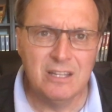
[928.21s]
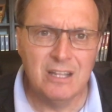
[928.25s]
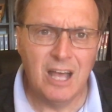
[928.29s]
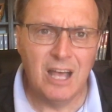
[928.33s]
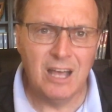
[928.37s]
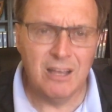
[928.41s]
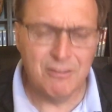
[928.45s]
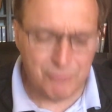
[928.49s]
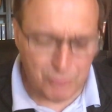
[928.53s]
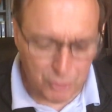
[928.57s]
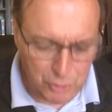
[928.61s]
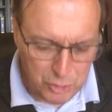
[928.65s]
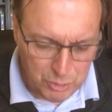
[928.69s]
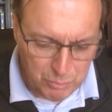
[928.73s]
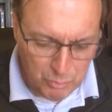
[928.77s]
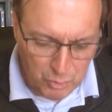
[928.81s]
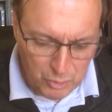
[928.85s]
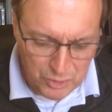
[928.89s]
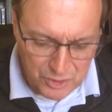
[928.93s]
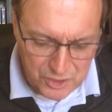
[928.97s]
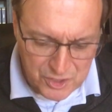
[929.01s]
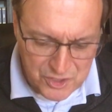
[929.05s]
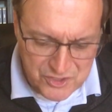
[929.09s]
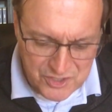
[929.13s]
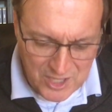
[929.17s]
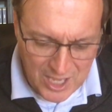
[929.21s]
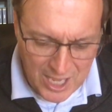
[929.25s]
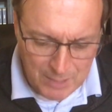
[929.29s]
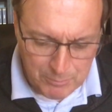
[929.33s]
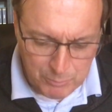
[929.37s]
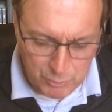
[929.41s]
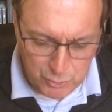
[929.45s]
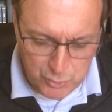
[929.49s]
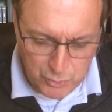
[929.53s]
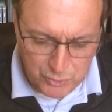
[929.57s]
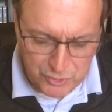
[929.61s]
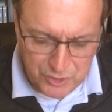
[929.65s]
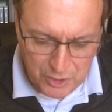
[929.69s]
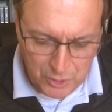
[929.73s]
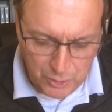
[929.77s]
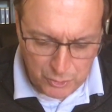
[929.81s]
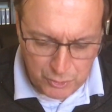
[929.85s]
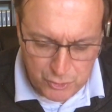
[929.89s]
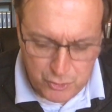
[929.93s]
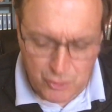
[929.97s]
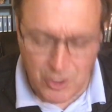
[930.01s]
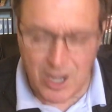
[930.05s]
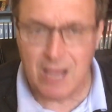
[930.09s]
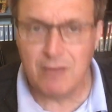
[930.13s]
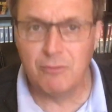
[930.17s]
Uh, furthermore, the disciples were told
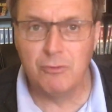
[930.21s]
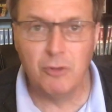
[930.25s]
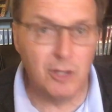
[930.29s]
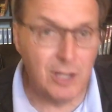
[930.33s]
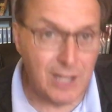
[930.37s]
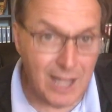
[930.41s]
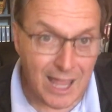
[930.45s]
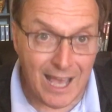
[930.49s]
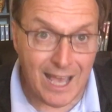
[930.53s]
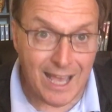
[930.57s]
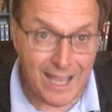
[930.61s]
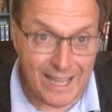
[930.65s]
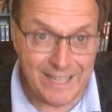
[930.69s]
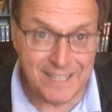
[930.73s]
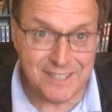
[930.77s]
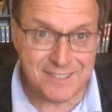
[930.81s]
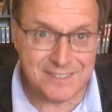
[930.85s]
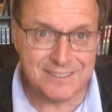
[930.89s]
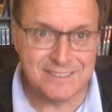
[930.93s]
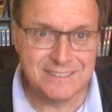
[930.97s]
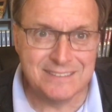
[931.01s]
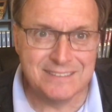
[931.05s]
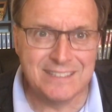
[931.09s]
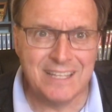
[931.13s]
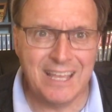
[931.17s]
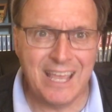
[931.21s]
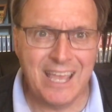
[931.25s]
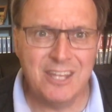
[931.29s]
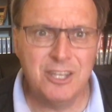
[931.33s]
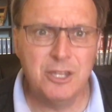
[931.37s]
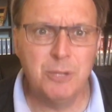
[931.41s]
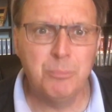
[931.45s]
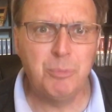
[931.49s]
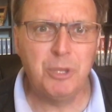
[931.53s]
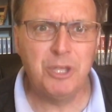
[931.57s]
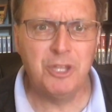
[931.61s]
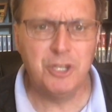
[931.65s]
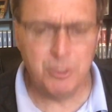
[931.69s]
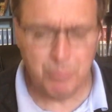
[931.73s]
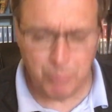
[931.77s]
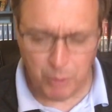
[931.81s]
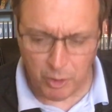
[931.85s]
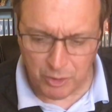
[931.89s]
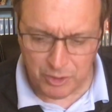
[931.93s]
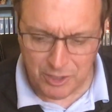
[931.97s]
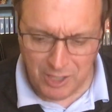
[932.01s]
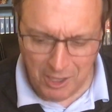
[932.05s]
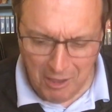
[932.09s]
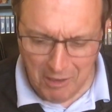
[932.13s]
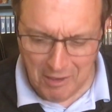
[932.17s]
to travel light and depend
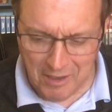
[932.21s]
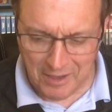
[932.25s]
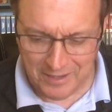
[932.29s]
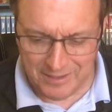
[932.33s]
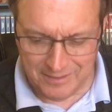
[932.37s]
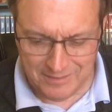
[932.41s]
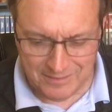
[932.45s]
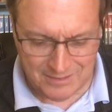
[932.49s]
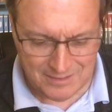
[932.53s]
upon God.